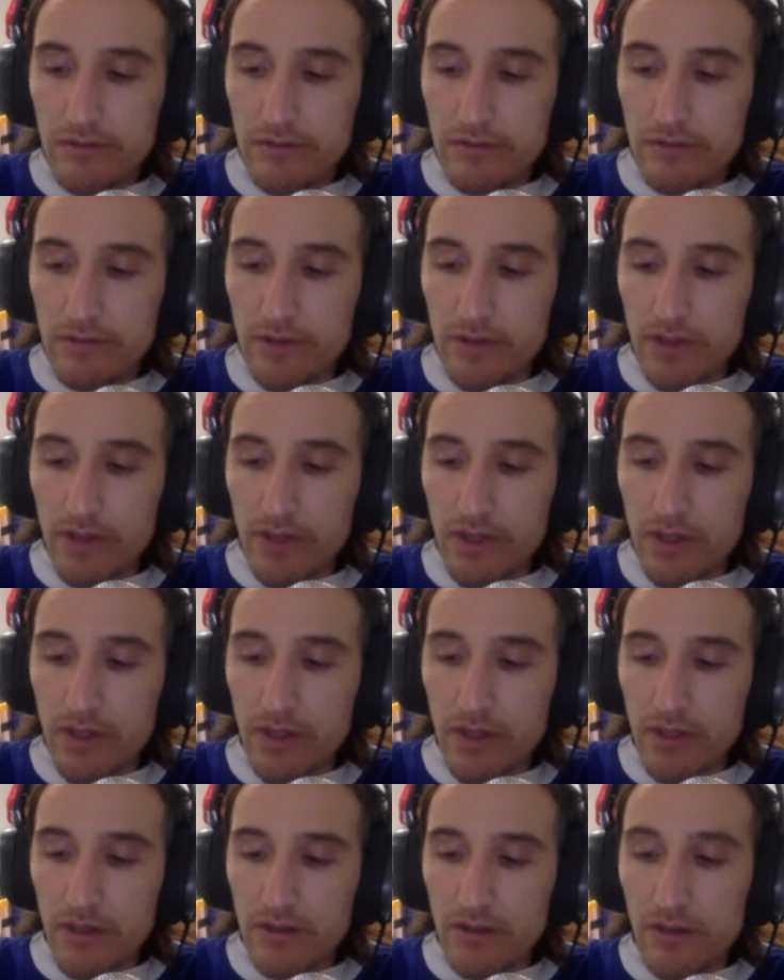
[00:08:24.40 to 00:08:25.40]

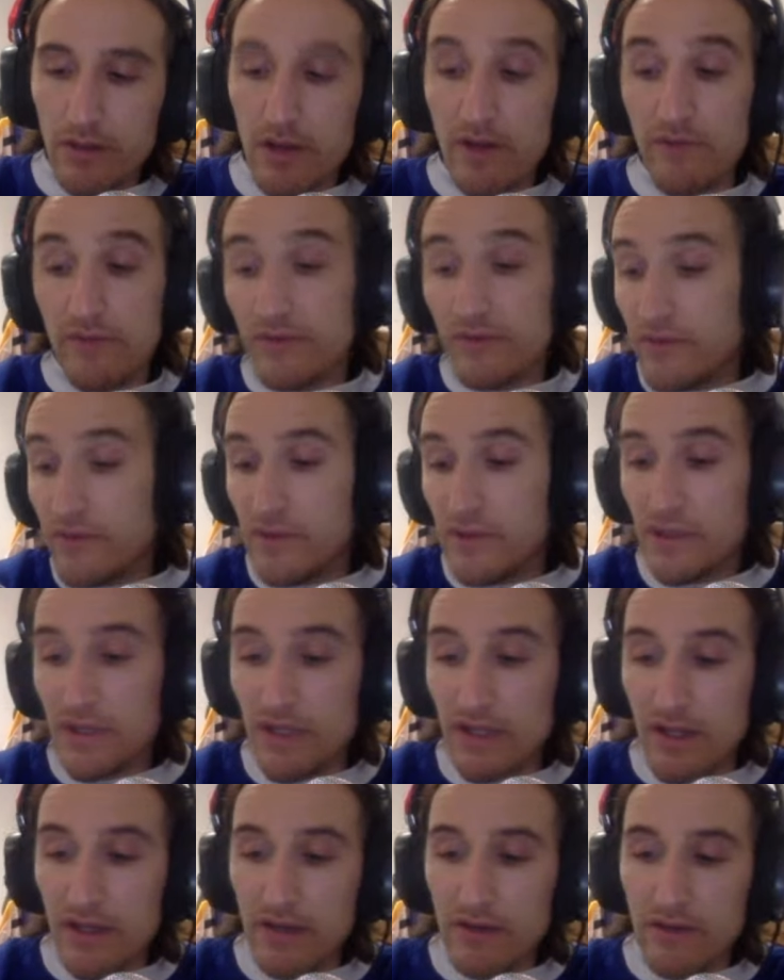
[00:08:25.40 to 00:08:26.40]
And obviously the
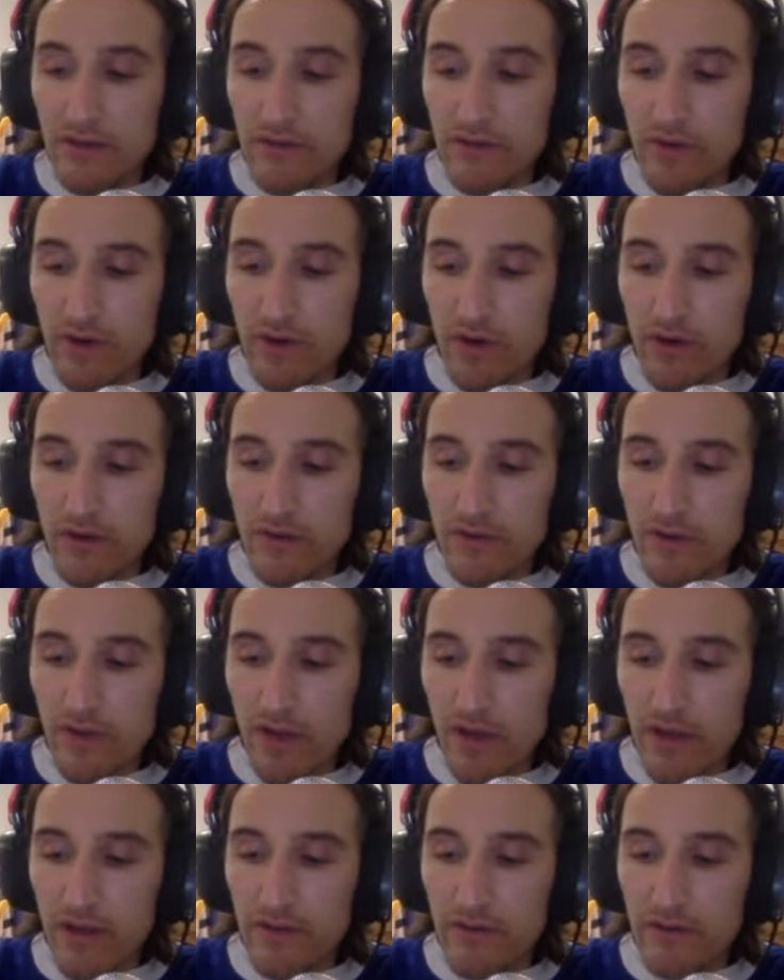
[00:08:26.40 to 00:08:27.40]
Nylander Tavares
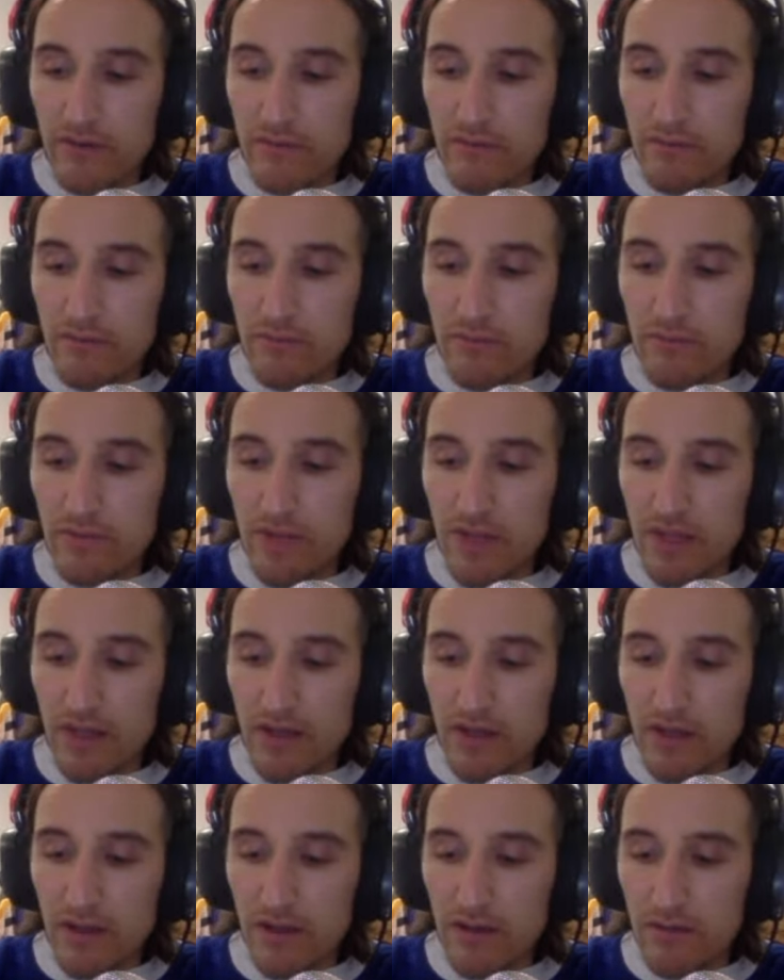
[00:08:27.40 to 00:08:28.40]
line, and they
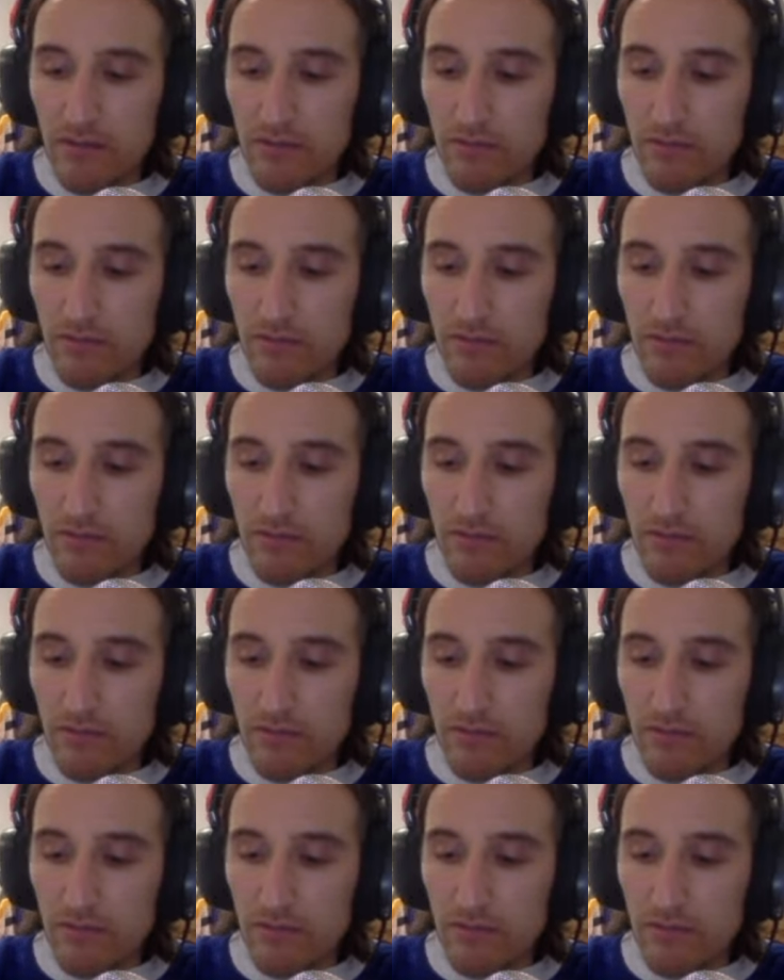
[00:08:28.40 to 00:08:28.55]
did.